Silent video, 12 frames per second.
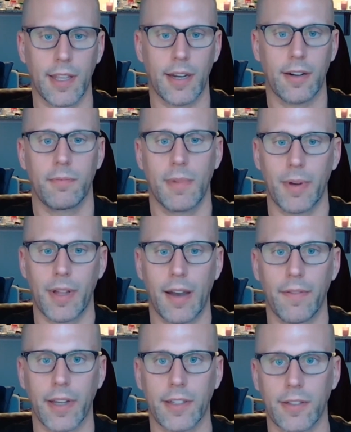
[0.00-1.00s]
dinner. Maybe I'll
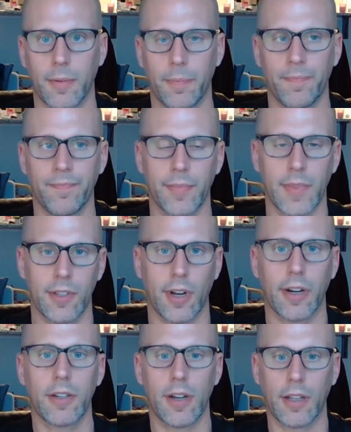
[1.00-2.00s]
have like some
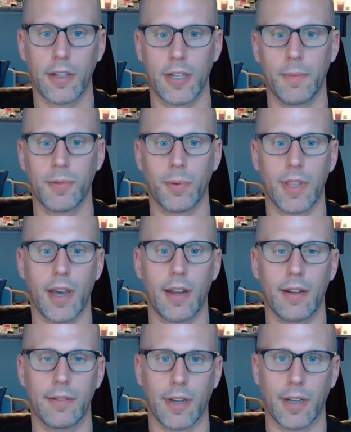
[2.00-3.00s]
dark chocolate chips with
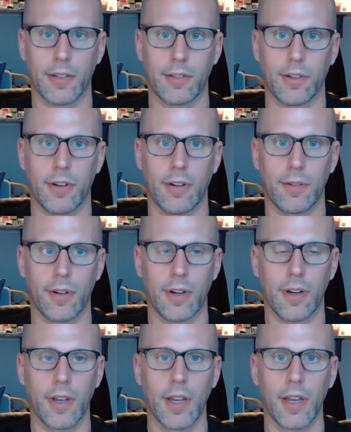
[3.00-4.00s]
that as like a dessert,
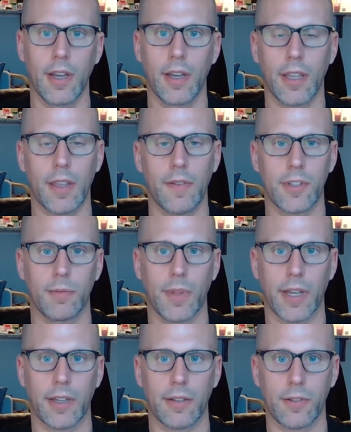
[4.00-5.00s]
or even some
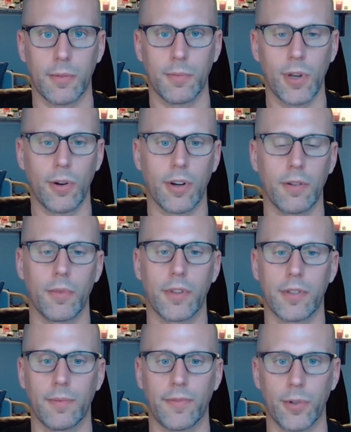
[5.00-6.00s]
yogurt with
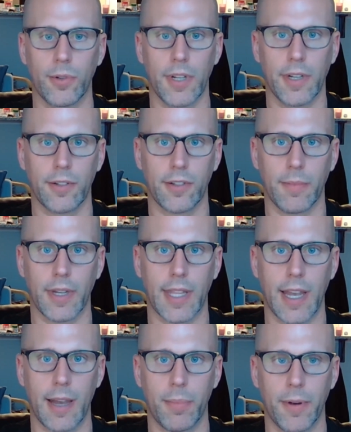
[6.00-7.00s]
some fruit in or something like
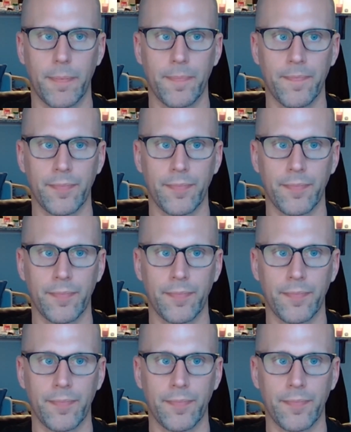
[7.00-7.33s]
that. But